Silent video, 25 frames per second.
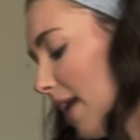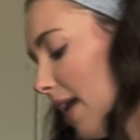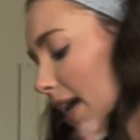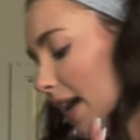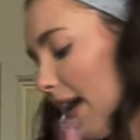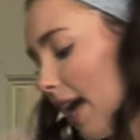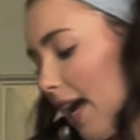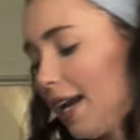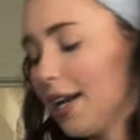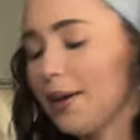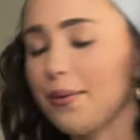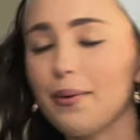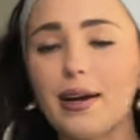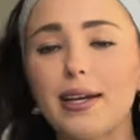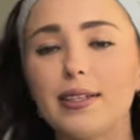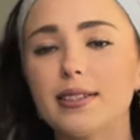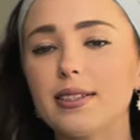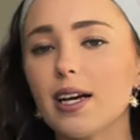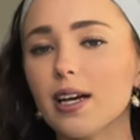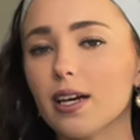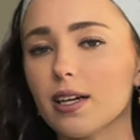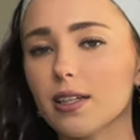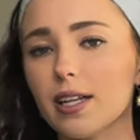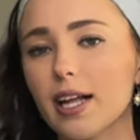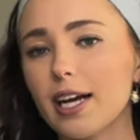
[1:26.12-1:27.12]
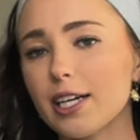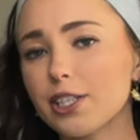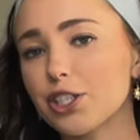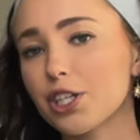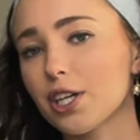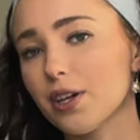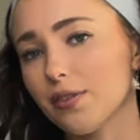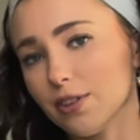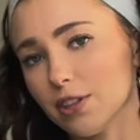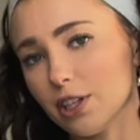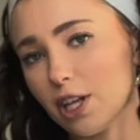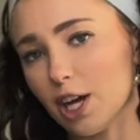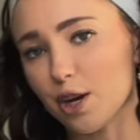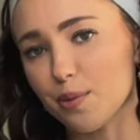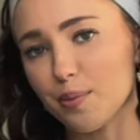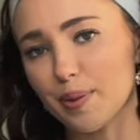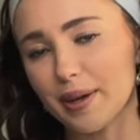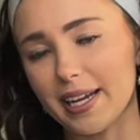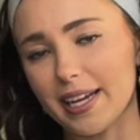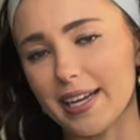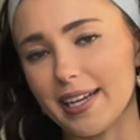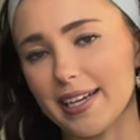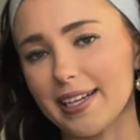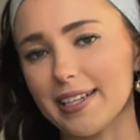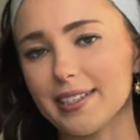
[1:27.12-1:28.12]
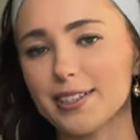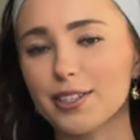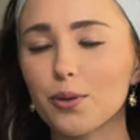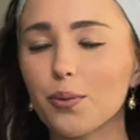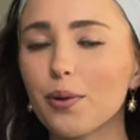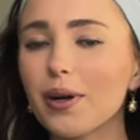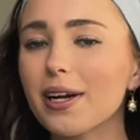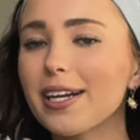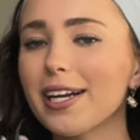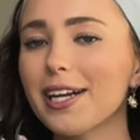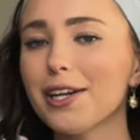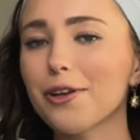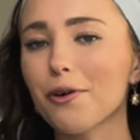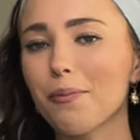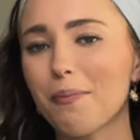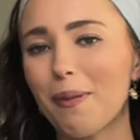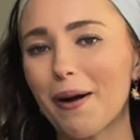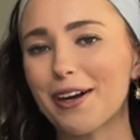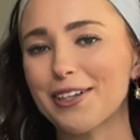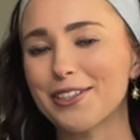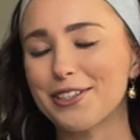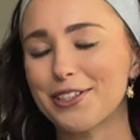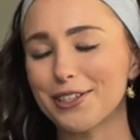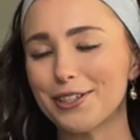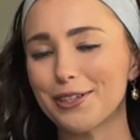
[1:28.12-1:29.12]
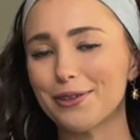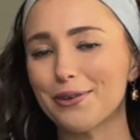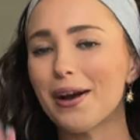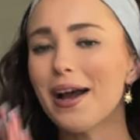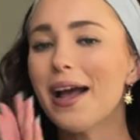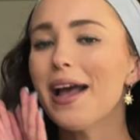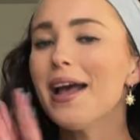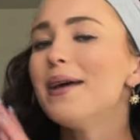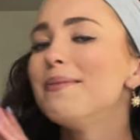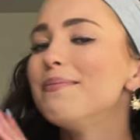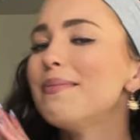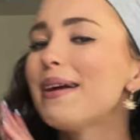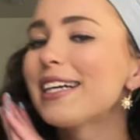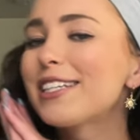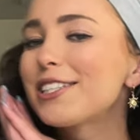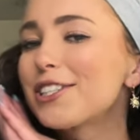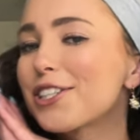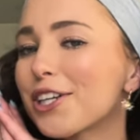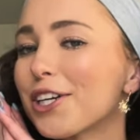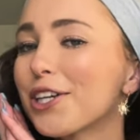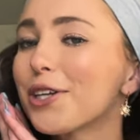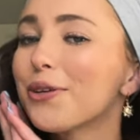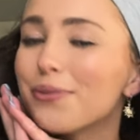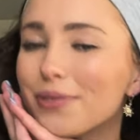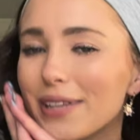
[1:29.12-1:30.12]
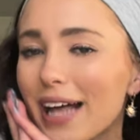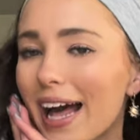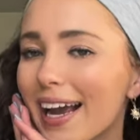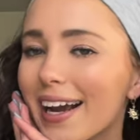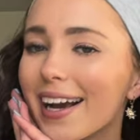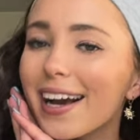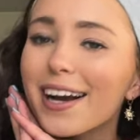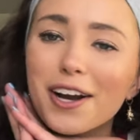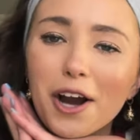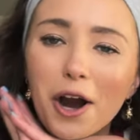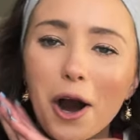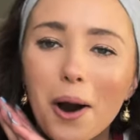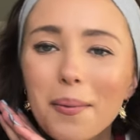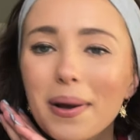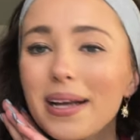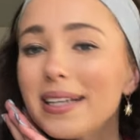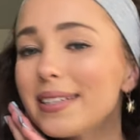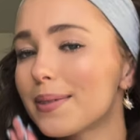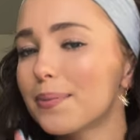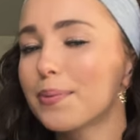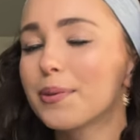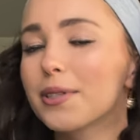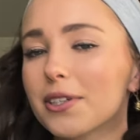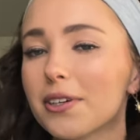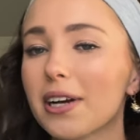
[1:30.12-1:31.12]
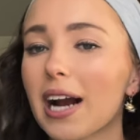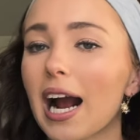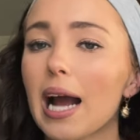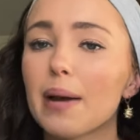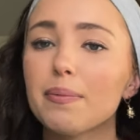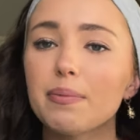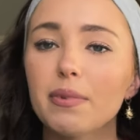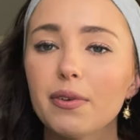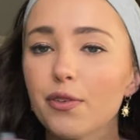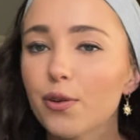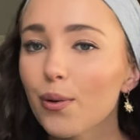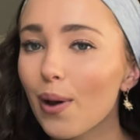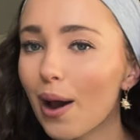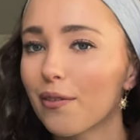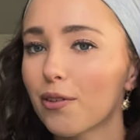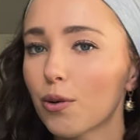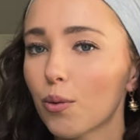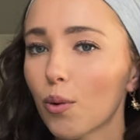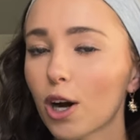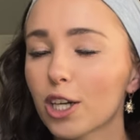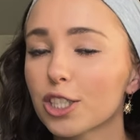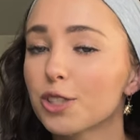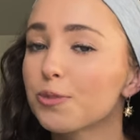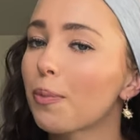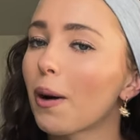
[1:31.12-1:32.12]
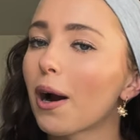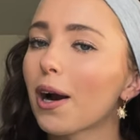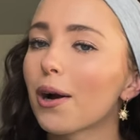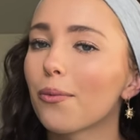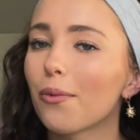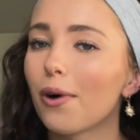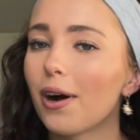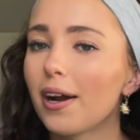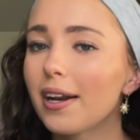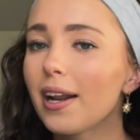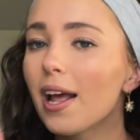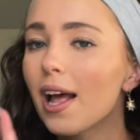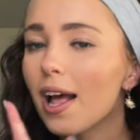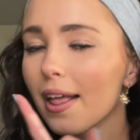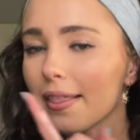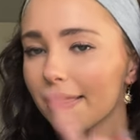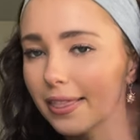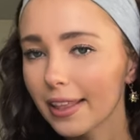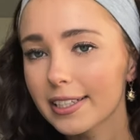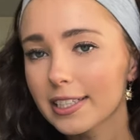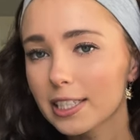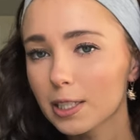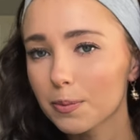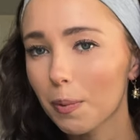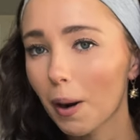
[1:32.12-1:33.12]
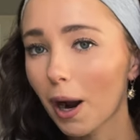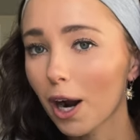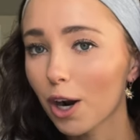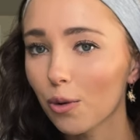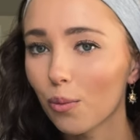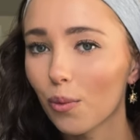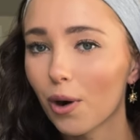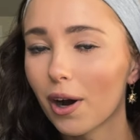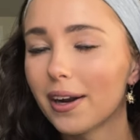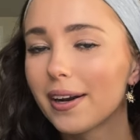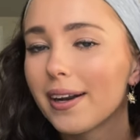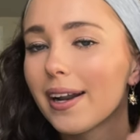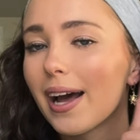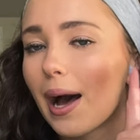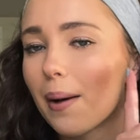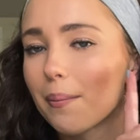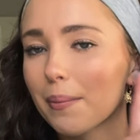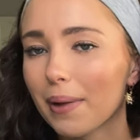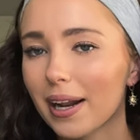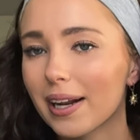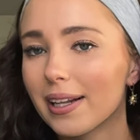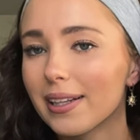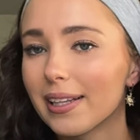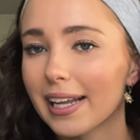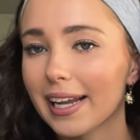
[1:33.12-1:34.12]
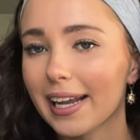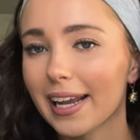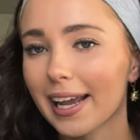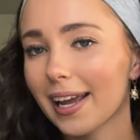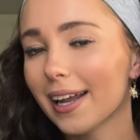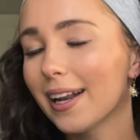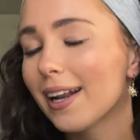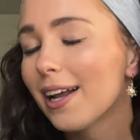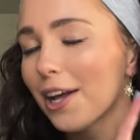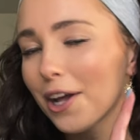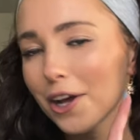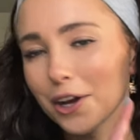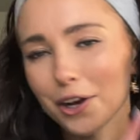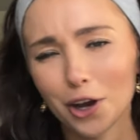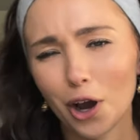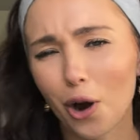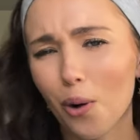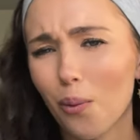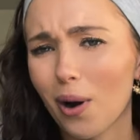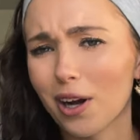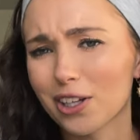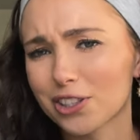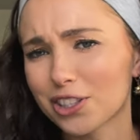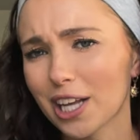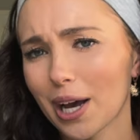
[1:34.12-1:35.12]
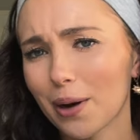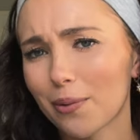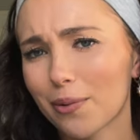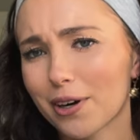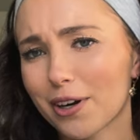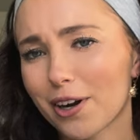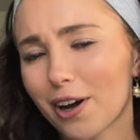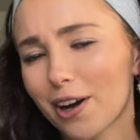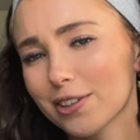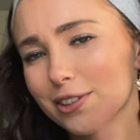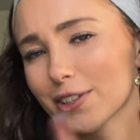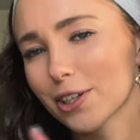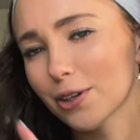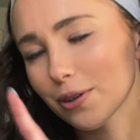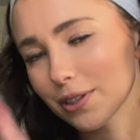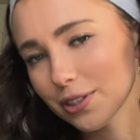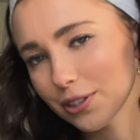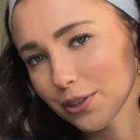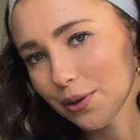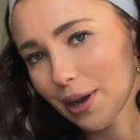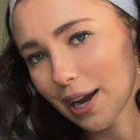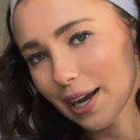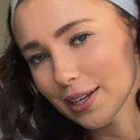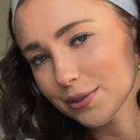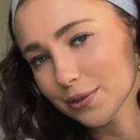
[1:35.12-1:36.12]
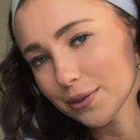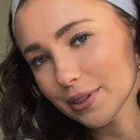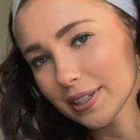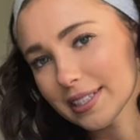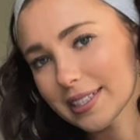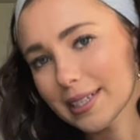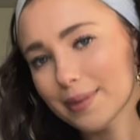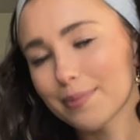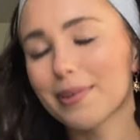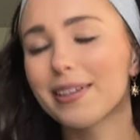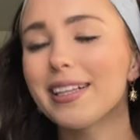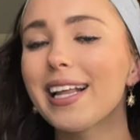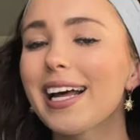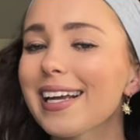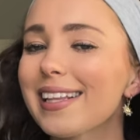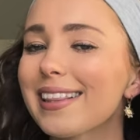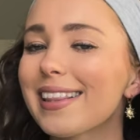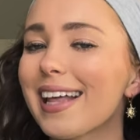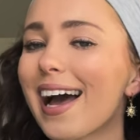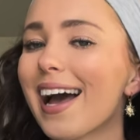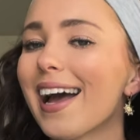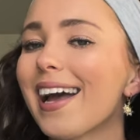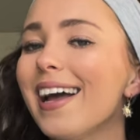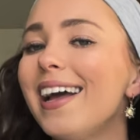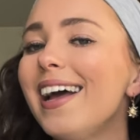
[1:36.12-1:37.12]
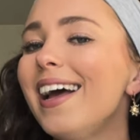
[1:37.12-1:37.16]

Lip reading: Anyways, a collection of a lot of bikinis. So we're gonna do a part two. Make sure you like, comment, subscribe. If you haven't watched part one, this is part one. I'm gonna link it. Go watch that one also because you guys really seem to like that.